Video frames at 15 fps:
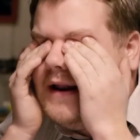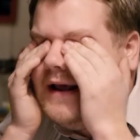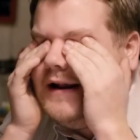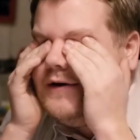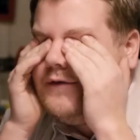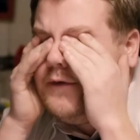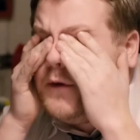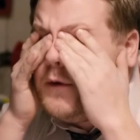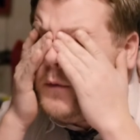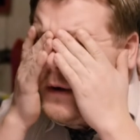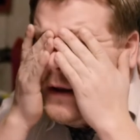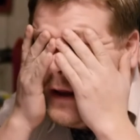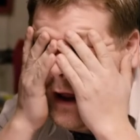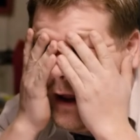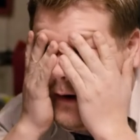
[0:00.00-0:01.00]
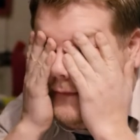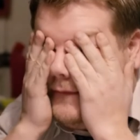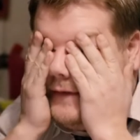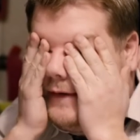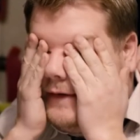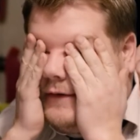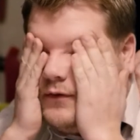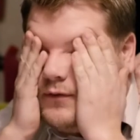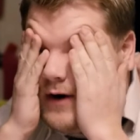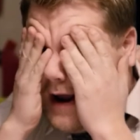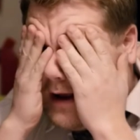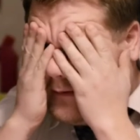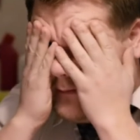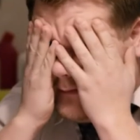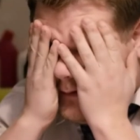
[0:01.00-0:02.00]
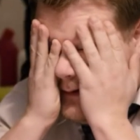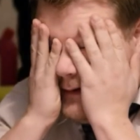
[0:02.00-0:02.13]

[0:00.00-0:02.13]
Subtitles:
Melina for the weekend. She needs a rest.